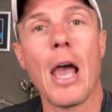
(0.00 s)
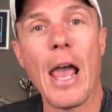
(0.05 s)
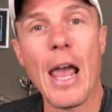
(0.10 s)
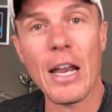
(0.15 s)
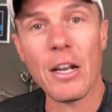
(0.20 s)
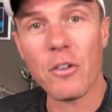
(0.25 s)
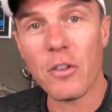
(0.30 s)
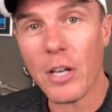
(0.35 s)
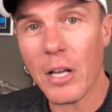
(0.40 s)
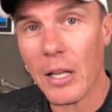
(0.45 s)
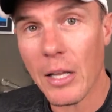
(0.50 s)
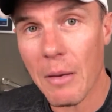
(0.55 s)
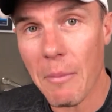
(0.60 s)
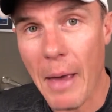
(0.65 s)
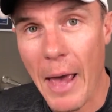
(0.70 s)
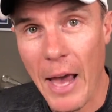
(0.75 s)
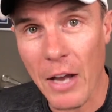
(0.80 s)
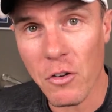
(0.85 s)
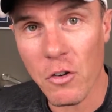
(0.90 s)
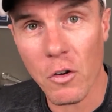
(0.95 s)
NTLM
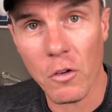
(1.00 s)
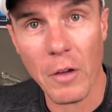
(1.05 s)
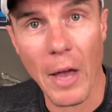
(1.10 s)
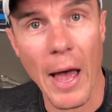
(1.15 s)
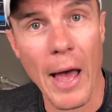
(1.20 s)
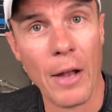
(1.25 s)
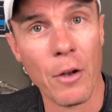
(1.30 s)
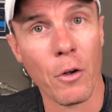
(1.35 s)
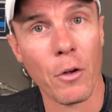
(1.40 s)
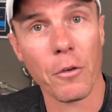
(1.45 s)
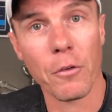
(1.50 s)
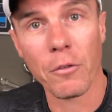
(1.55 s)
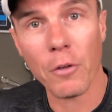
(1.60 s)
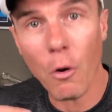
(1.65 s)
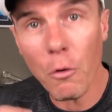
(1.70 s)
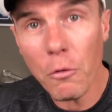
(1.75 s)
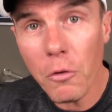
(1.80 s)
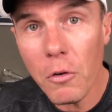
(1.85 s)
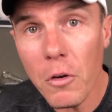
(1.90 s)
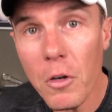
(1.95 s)
hashes are not
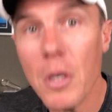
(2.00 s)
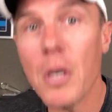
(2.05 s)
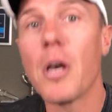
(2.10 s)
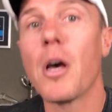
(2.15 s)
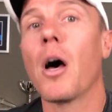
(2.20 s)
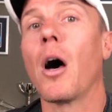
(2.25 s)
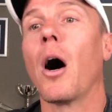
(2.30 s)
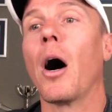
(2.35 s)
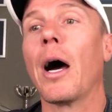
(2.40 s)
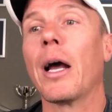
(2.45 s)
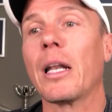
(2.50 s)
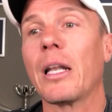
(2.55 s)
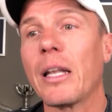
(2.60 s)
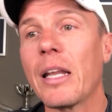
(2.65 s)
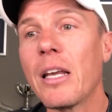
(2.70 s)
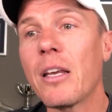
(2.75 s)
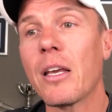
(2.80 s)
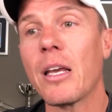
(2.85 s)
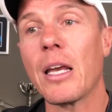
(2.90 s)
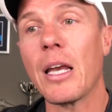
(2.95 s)
salted. I
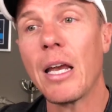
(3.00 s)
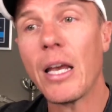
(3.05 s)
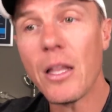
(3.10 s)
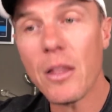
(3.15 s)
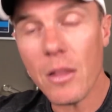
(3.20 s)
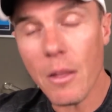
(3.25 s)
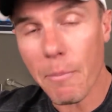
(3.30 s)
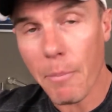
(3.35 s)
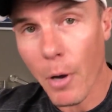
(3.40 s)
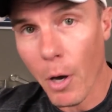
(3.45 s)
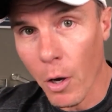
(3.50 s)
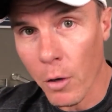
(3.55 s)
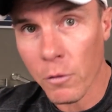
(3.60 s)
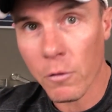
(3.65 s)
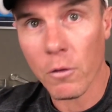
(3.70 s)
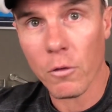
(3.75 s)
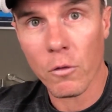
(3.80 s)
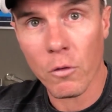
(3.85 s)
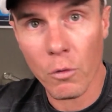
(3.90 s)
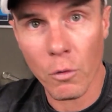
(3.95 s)
link in the
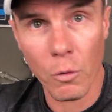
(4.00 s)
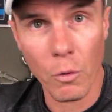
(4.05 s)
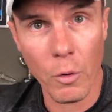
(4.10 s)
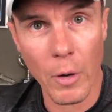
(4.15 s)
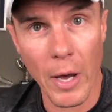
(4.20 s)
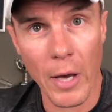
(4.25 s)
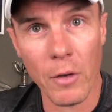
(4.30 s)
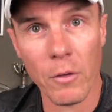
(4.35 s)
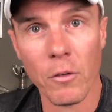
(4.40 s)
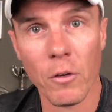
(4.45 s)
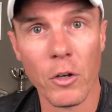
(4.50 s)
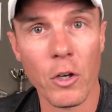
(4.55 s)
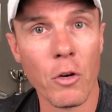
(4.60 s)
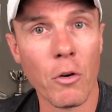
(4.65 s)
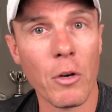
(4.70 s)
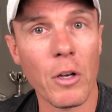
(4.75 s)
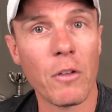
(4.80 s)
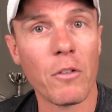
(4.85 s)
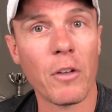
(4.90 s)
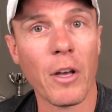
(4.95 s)
post to a
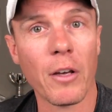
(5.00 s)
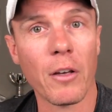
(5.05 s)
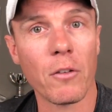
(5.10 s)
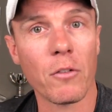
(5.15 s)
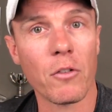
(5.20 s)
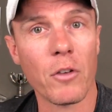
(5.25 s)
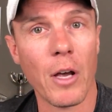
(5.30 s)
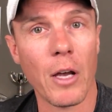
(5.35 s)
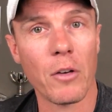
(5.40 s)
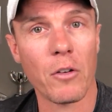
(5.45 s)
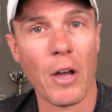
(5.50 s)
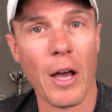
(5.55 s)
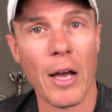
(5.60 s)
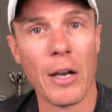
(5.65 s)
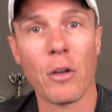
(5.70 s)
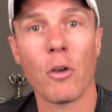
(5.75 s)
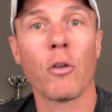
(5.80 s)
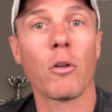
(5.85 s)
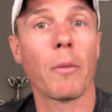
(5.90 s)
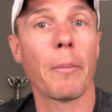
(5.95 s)
Security Stack Exchange
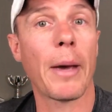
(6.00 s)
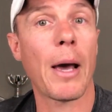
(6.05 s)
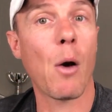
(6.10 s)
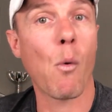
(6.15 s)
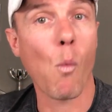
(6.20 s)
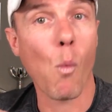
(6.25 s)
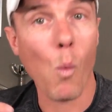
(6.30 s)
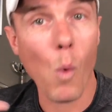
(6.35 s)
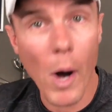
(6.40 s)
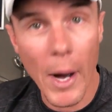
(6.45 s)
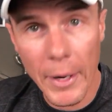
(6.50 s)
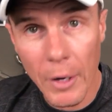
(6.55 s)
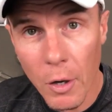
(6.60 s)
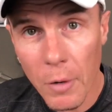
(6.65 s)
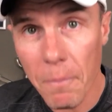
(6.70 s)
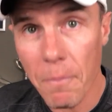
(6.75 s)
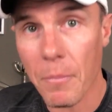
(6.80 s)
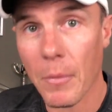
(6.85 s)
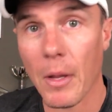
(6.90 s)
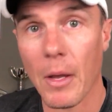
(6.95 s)
article about why
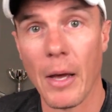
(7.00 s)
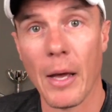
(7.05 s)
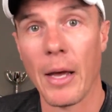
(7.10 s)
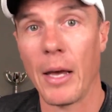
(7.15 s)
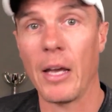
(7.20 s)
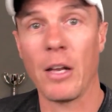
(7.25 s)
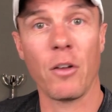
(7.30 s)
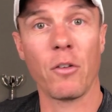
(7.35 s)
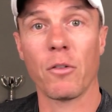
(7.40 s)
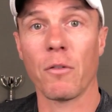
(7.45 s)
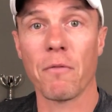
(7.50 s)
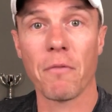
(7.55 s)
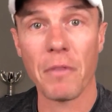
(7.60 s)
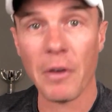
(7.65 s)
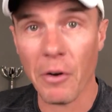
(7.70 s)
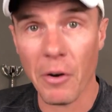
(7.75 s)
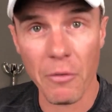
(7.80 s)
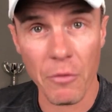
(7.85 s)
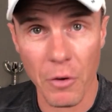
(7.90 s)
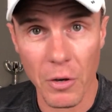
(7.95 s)
not. It is a
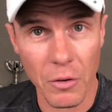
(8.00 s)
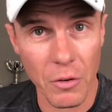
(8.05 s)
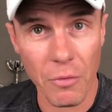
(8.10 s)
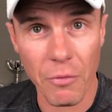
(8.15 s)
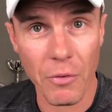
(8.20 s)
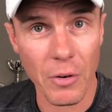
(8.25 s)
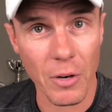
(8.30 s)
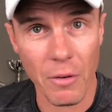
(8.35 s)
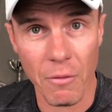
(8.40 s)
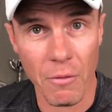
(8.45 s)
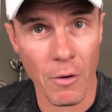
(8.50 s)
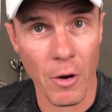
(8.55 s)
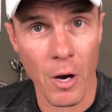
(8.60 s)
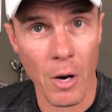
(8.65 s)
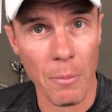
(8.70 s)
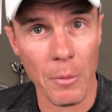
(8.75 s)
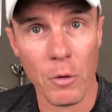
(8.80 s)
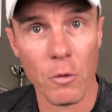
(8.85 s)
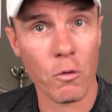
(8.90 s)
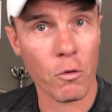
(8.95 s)
very, very different
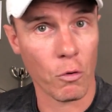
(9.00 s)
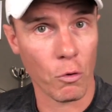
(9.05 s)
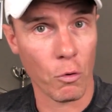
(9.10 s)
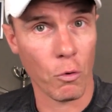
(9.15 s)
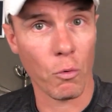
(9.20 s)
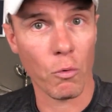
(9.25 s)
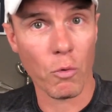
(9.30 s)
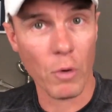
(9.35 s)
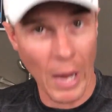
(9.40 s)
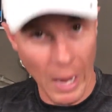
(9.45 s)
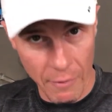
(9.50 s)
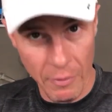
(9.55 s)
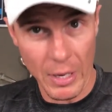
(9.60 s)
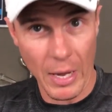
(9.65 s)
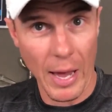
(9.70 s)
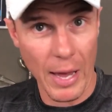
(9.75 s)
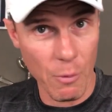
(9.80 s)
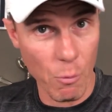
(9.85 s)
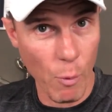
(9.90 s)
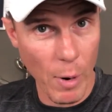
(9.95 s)
environment to having
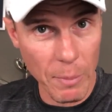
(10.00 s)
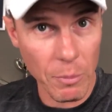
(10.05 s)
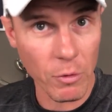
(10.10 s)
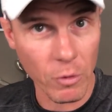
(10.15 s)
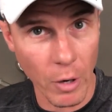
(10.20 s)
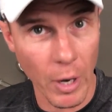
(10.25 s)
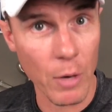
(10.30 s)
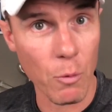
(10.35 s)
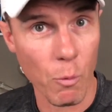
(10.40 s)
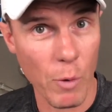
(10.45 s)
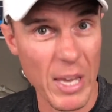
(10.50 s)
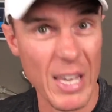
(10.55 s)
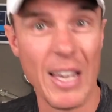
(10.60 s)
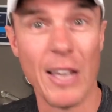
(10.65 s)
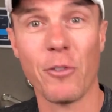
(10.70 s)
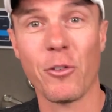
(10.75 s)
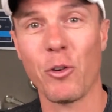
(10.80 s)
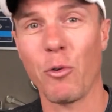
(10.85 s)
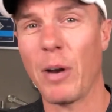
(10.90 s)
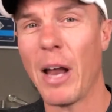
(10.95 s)
a website where,
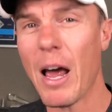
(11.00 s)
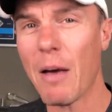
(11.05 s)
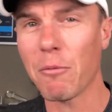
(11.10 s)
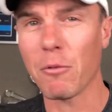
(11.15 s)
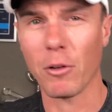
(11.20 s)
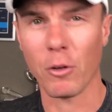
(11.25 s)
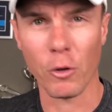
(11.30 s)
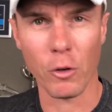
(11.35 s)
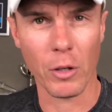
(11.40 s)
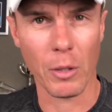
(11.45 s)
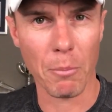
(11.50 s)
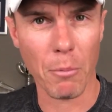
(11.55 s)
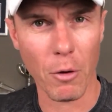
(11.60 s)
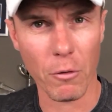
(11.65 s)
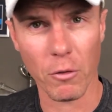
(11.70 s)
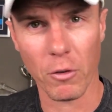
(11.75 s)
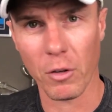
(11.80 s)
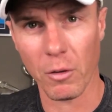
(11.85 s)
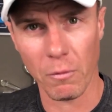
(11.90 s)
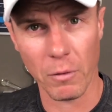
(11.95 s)
yes, you would absolutely
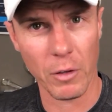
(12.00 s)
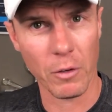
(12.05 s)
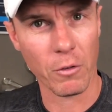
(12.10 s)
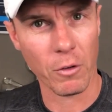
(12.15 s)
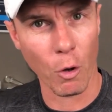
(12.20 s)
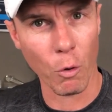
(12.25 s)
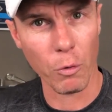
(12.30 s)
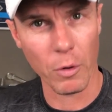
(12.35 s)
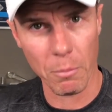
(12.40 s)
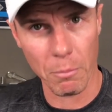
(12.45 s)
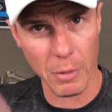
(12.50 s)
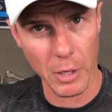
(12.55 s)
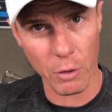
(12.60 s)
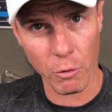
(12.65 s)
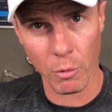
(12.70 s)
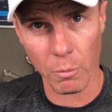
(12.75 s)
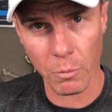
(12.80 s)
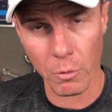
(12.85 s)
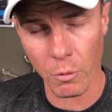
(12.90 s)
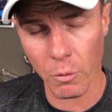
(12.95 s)
positively salt and
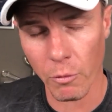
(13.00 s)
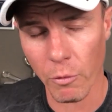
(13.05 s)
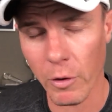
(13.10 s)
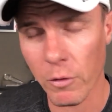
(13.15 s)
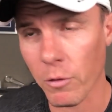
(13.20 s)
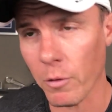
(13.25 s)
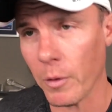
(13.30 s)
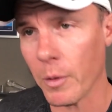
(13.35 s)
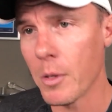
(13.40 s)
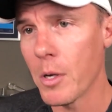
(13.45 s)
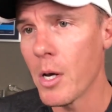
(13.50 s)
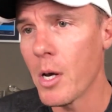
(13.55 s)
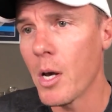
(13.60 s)
decrypt and all the rest of it.